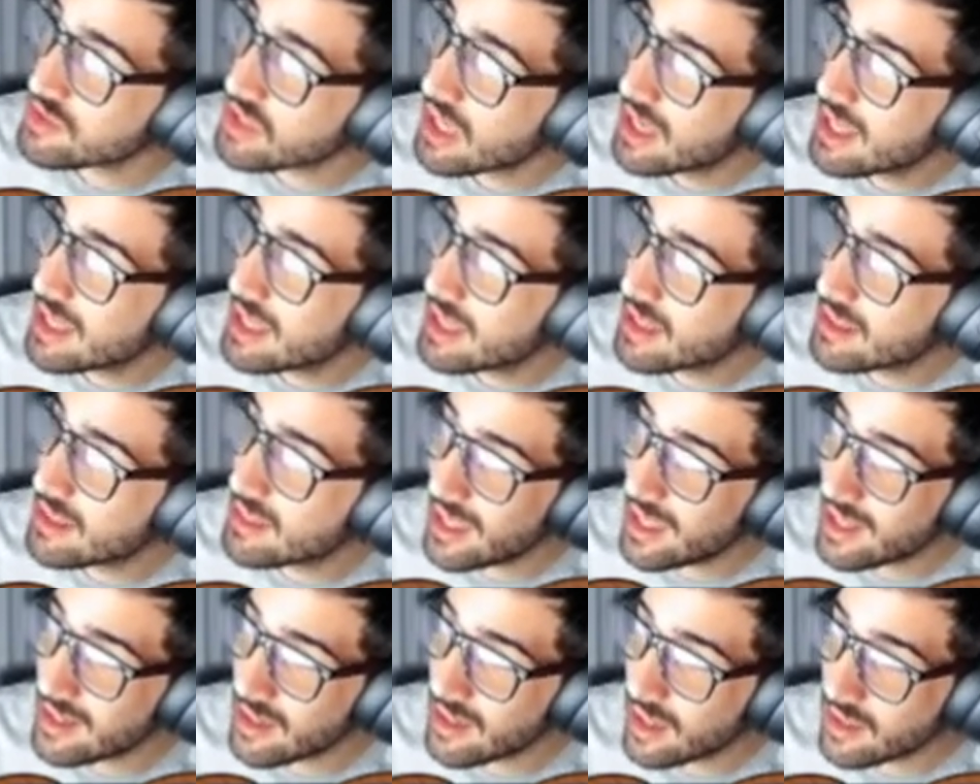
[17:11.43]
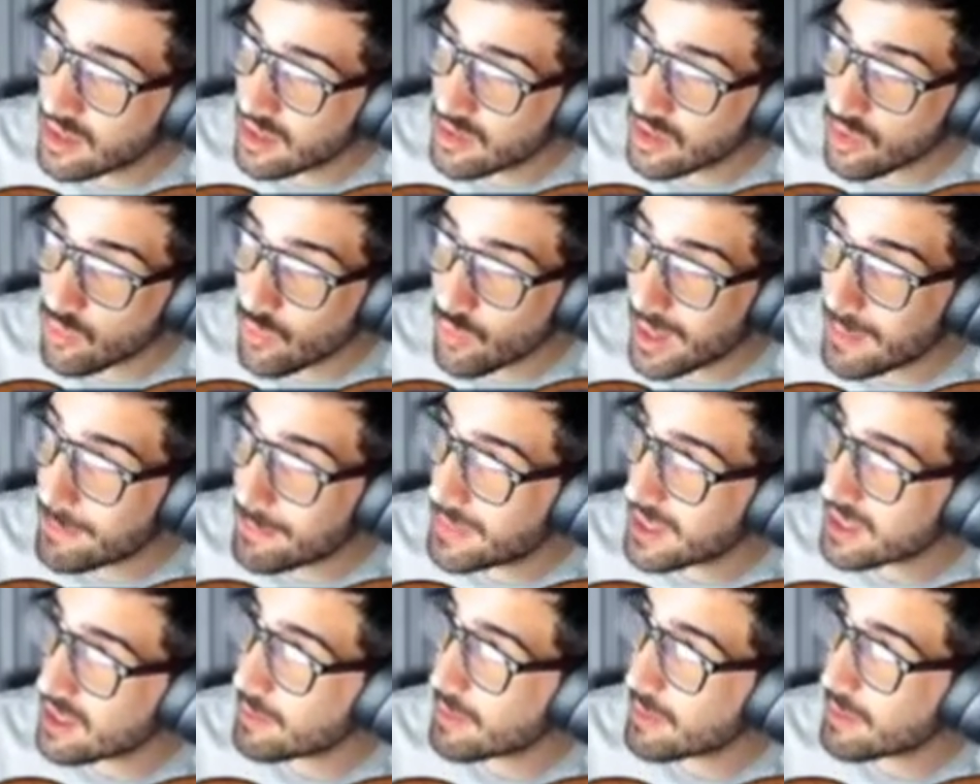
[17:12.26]
Then another great
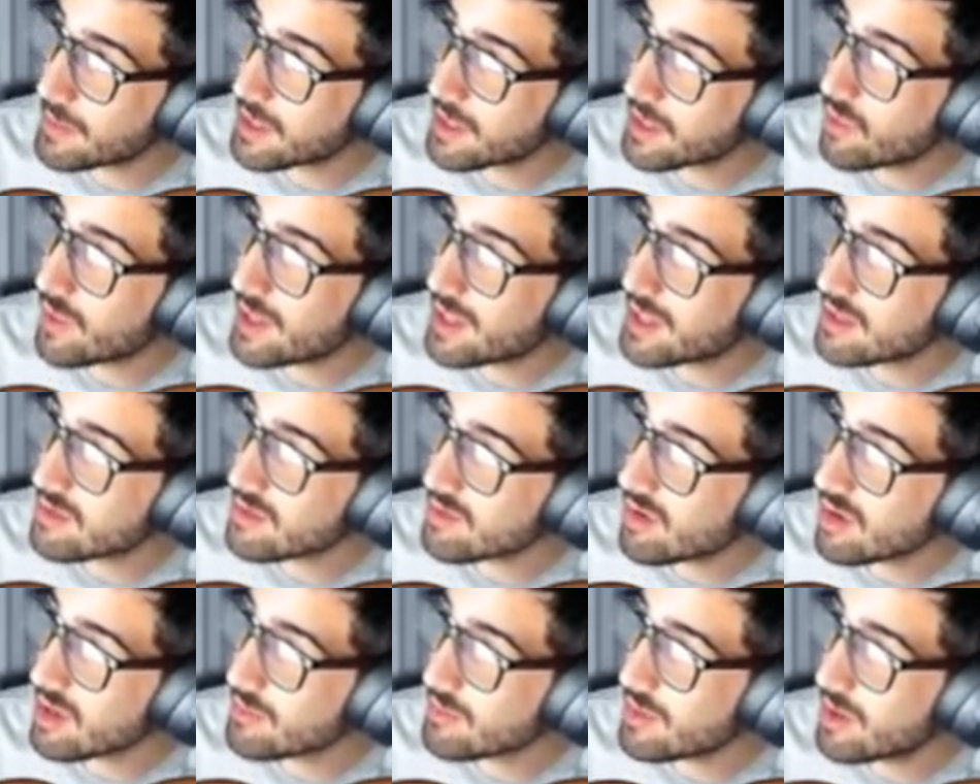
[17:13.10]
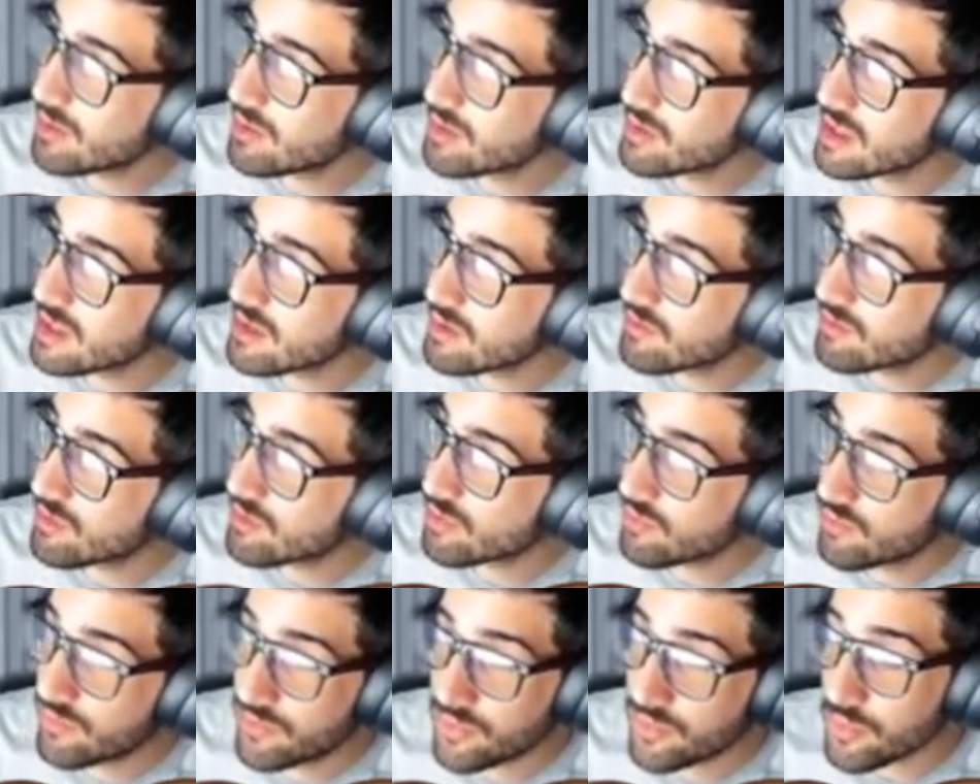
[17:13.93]
pickup. I'm going to go ahead and talk about the
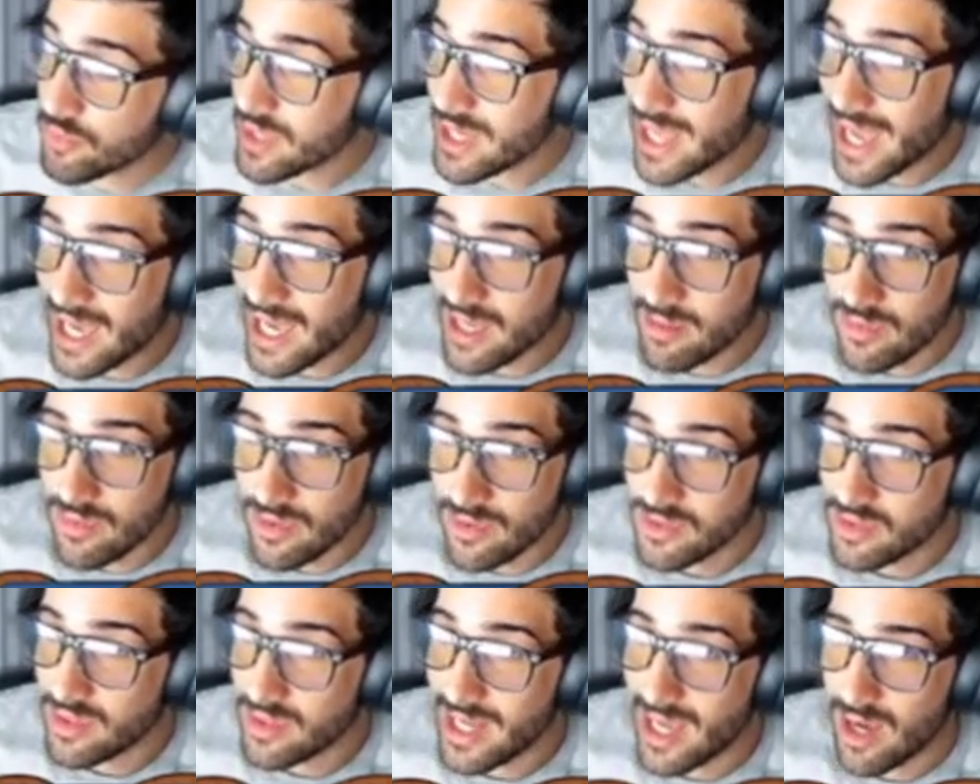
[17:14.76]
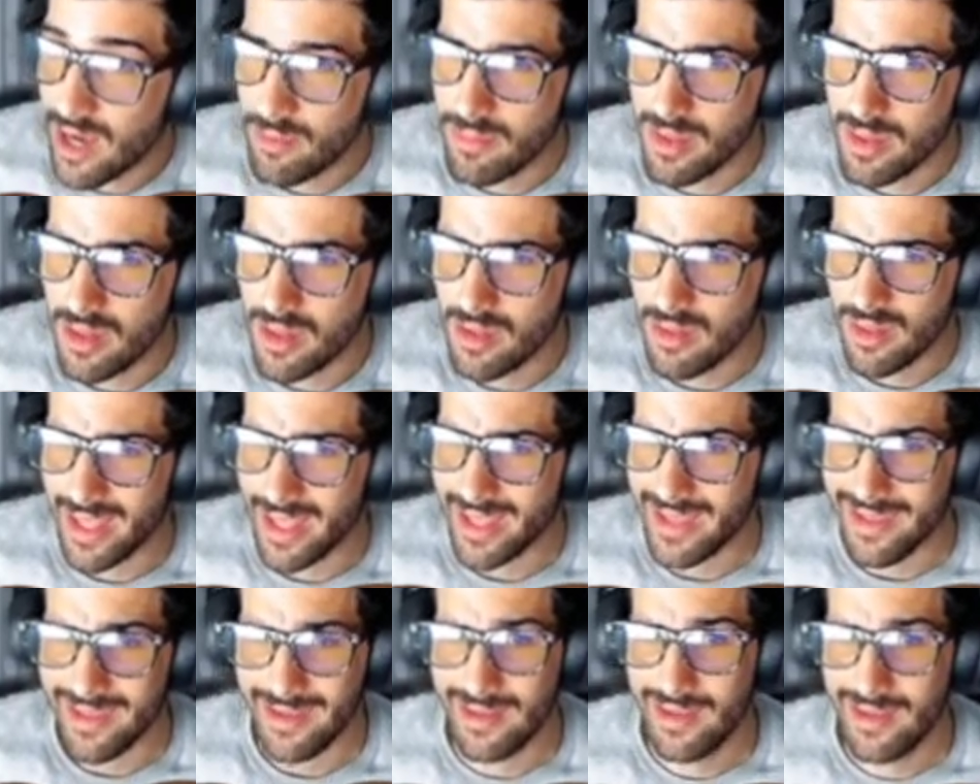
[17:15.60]
3 Admirals are now like
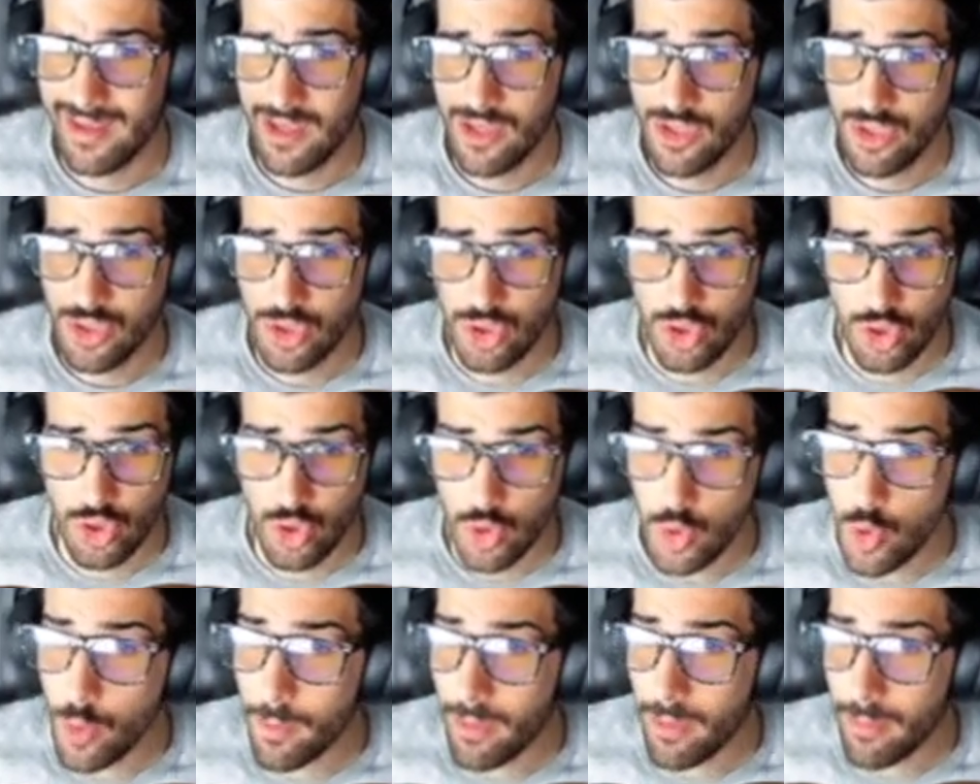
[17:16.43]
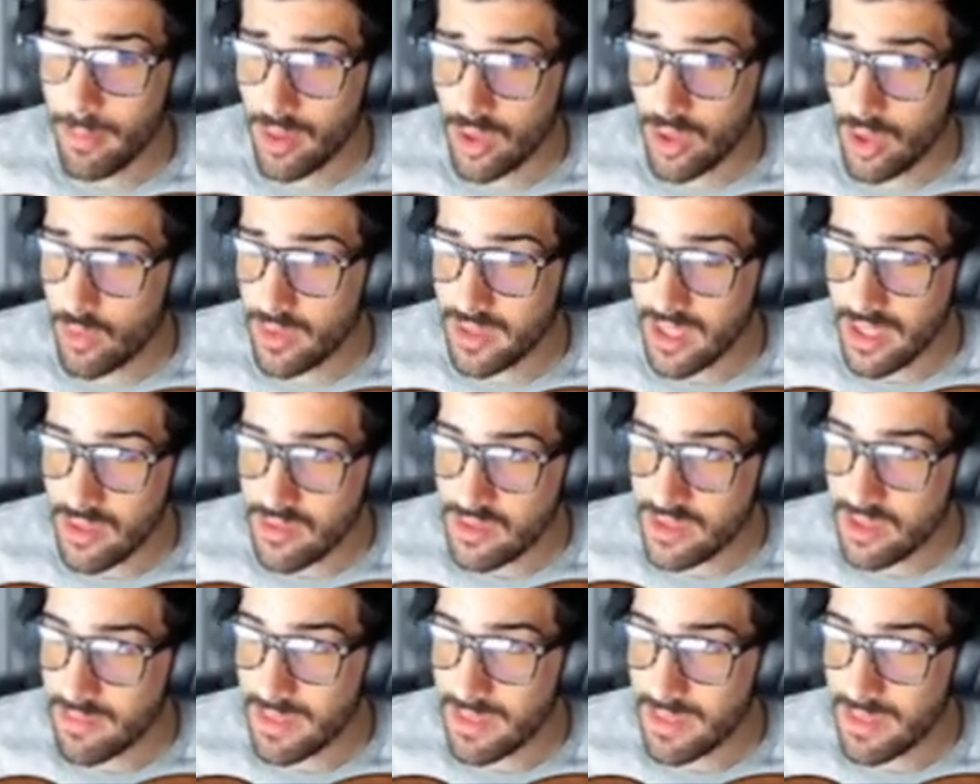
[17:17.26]
super below what they used to be.